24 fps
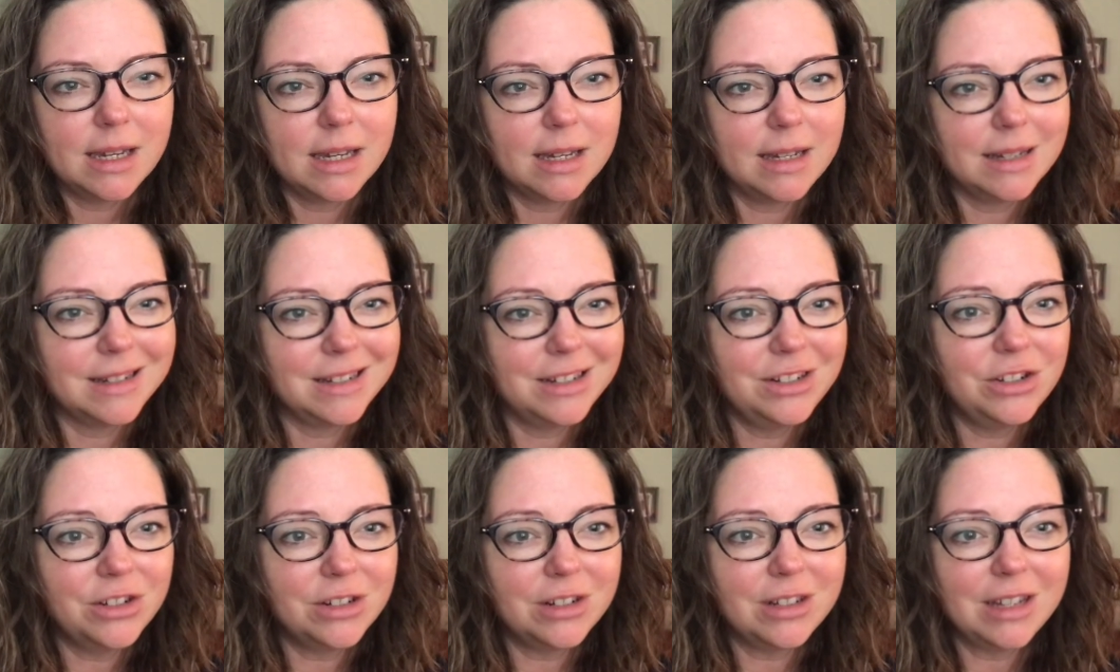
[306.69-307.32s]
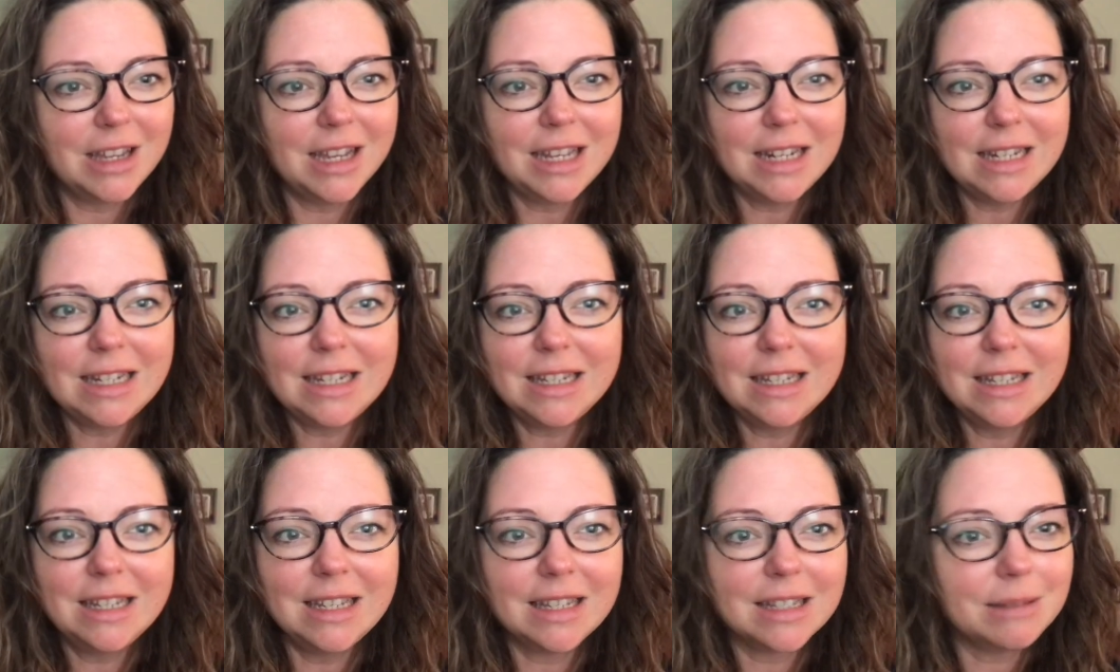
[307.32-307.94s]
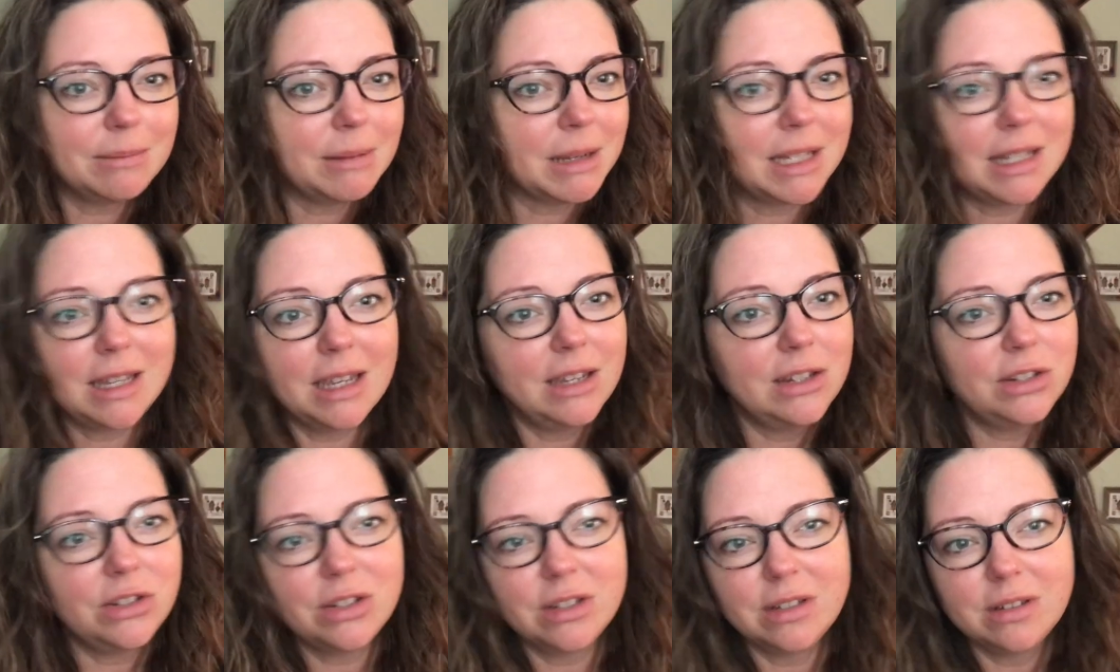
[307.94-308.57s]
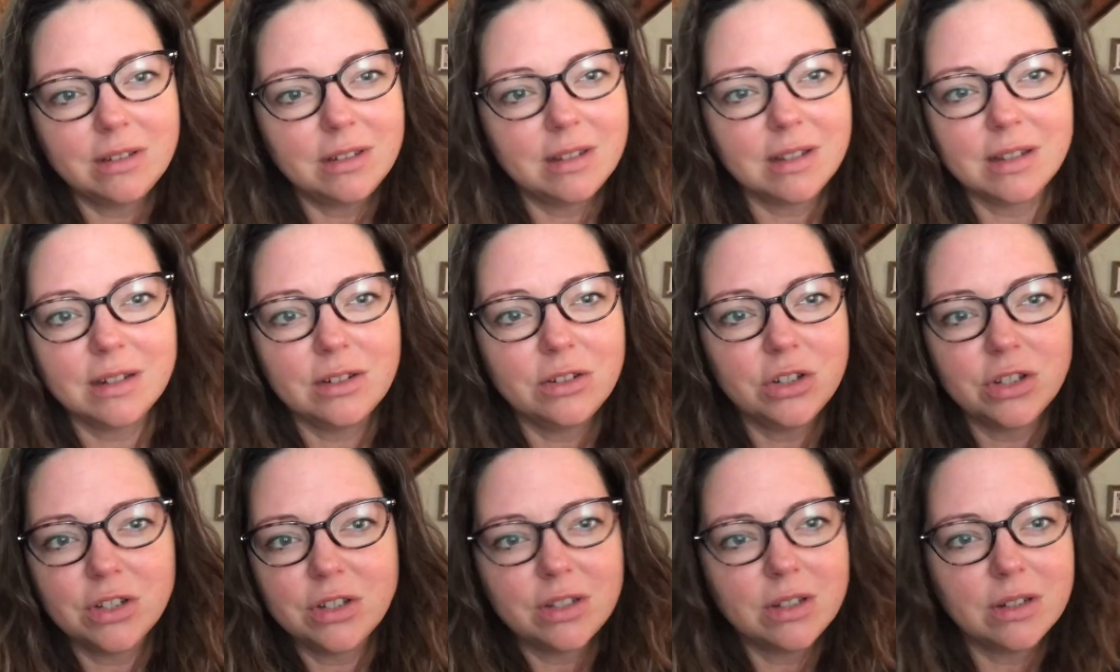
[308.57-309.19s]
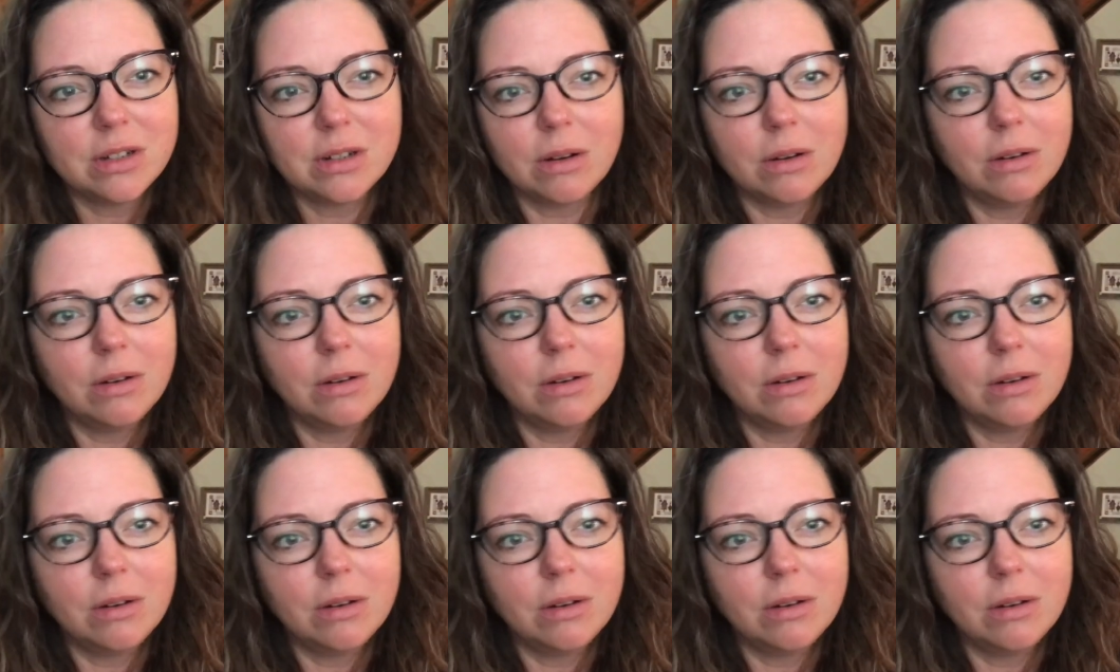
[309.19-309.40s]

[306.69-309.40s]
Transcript: underlining expectations that just